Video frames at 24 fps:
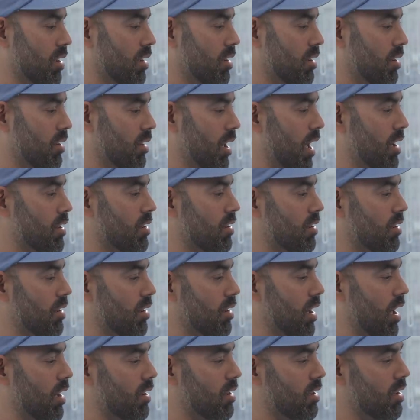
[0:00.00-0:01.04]
that
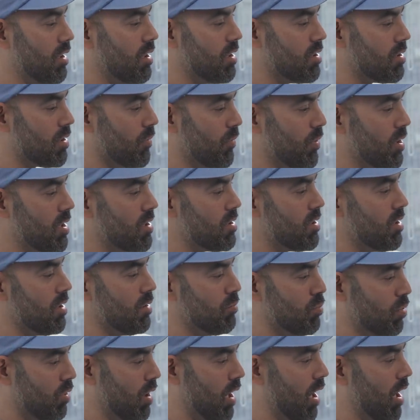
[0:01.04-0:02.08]
that these VC
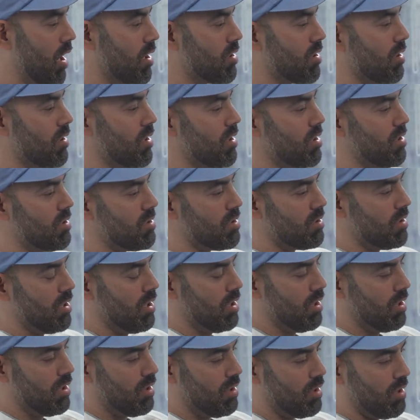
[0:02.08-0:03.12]
brands and these
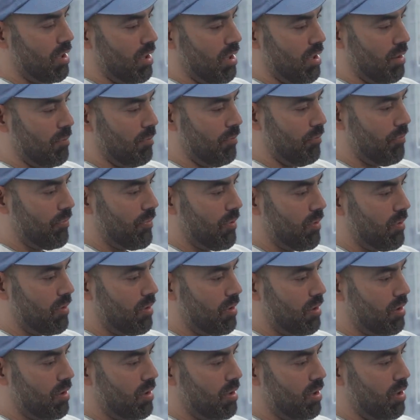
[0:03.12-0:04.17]
um,
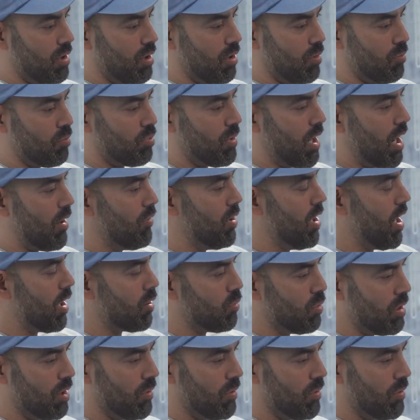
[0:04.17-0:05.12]
you know, private equity